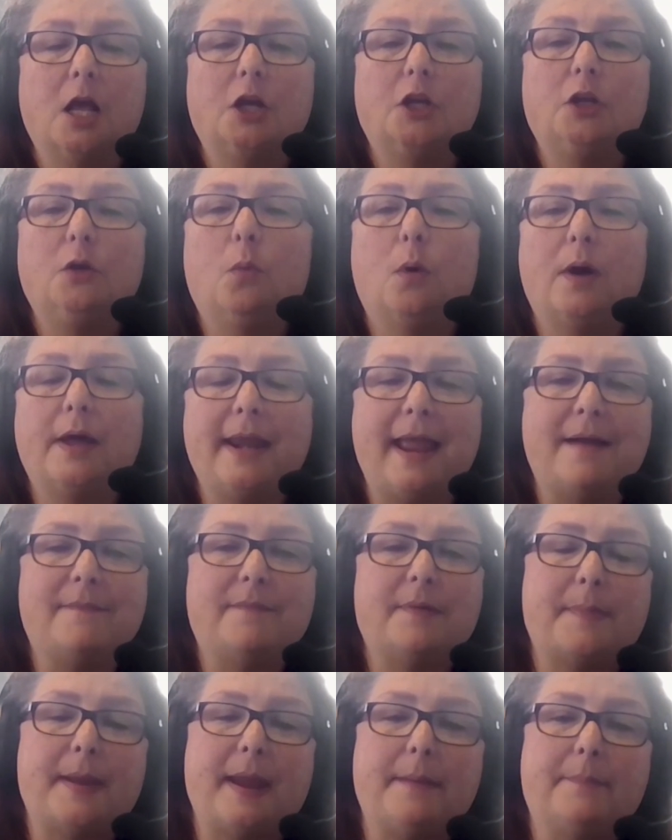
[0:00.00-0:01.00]
You want to have
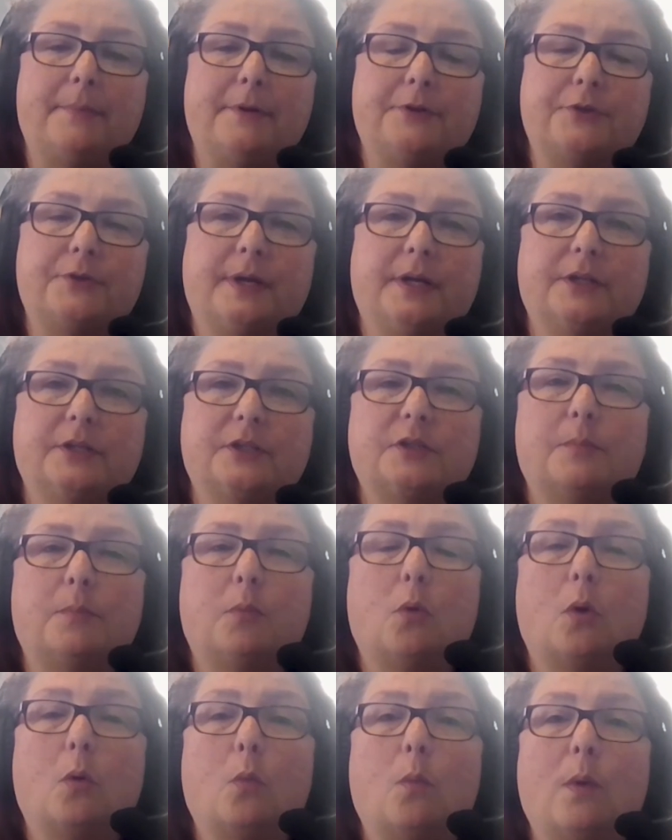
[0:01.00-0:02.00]
a paper trail to
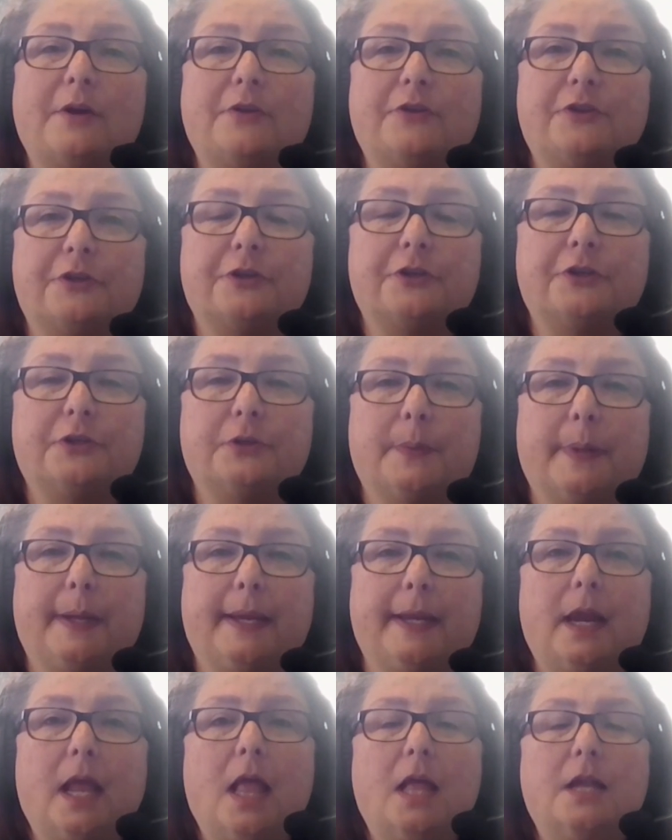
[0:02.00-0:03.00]
support what you're
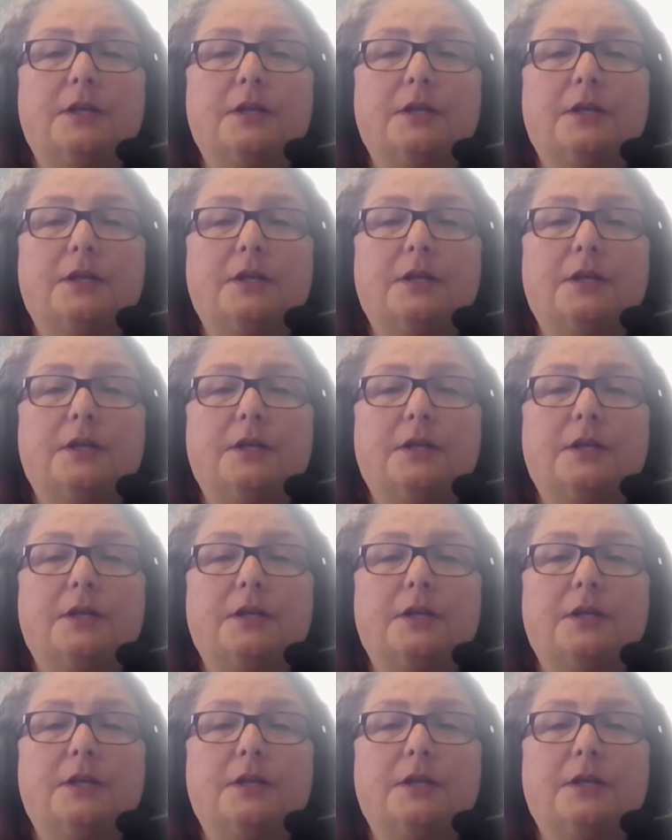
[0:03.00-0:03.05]
doing,